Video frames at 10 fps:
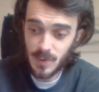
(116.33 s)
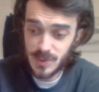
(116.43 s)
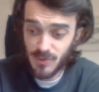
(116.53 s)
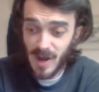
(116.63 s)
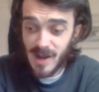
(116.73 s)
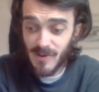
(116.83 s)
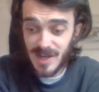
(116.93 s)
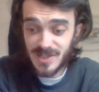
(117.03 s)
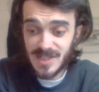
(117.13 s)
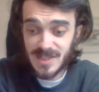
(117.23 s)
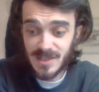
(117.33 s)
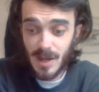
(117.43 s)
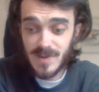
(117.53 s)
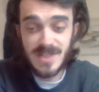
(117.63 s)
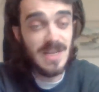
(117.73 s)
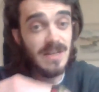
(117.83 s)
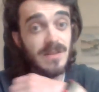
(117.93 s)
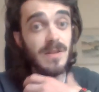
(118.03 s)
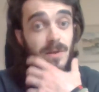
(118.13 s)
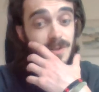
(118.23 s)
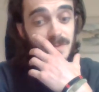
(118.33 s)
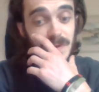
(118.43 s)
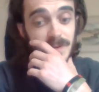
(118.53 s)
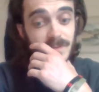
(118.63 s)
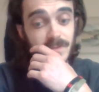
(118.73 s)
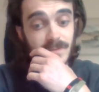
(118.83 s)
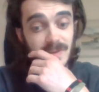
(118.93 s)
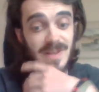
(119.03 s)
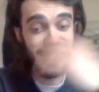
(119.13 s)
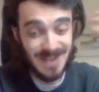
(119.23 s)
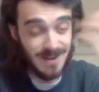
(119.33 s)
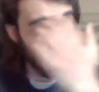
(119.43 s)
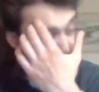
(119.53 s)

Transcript: Australia actually is as low as sixth in the last month, and they're second